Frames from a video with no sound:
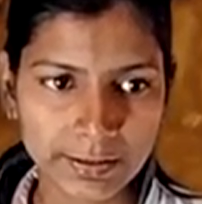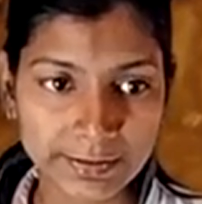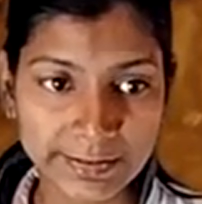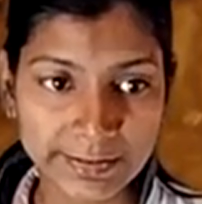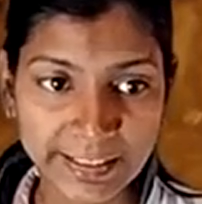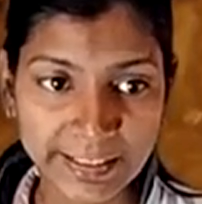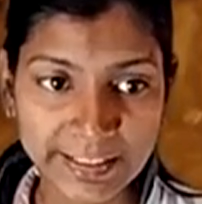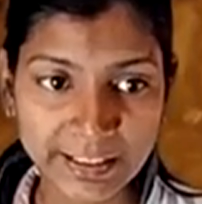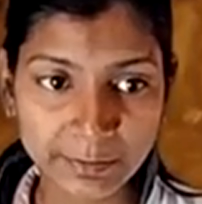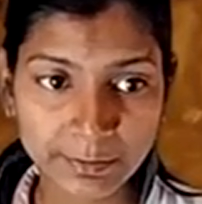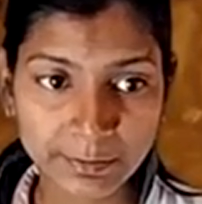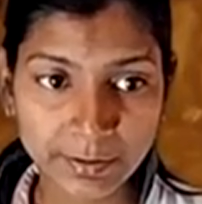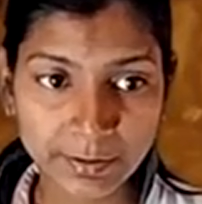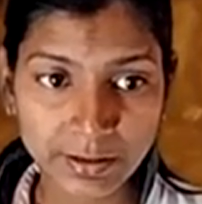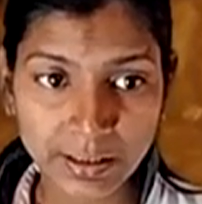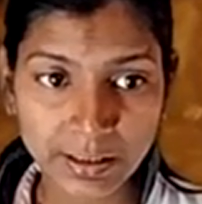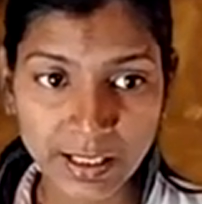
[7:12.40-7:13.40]
They can
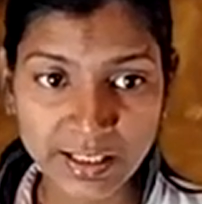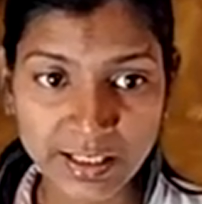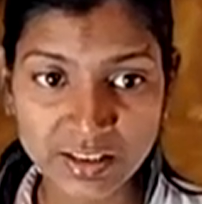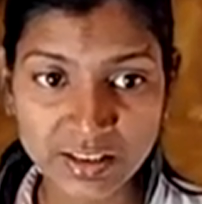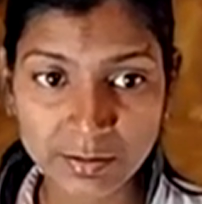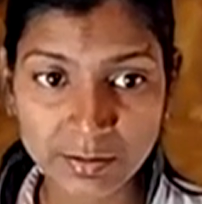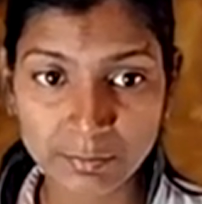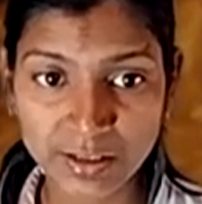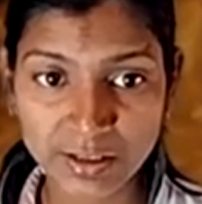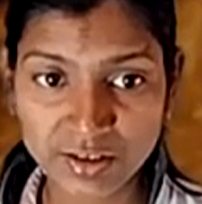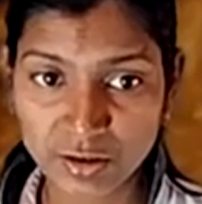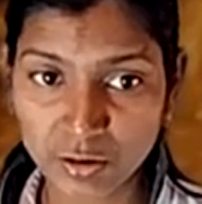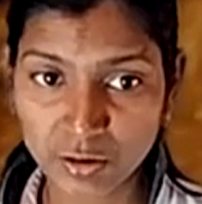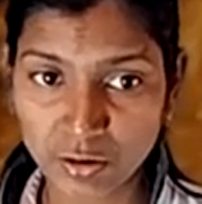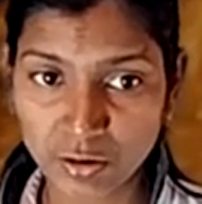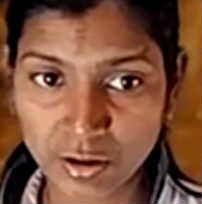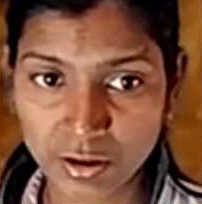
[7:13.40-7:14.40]
be last much
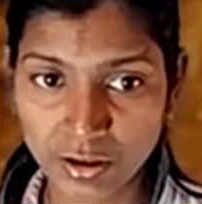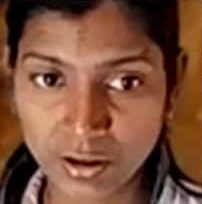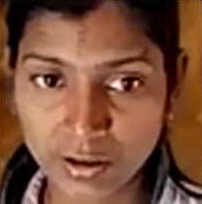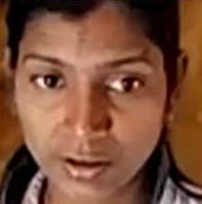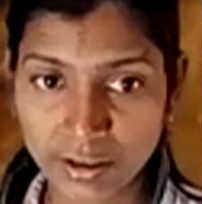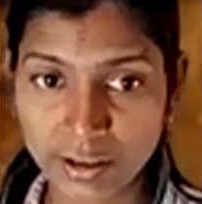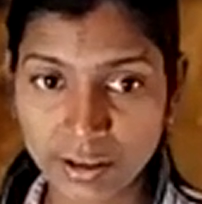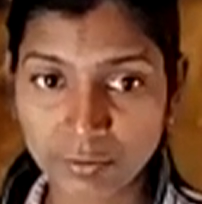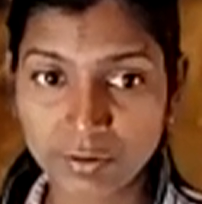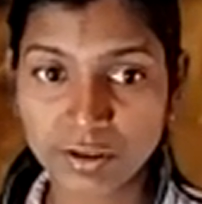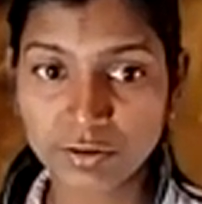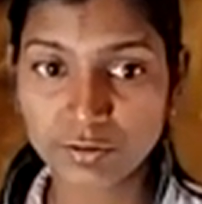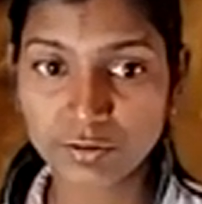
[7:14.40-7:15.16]
longer during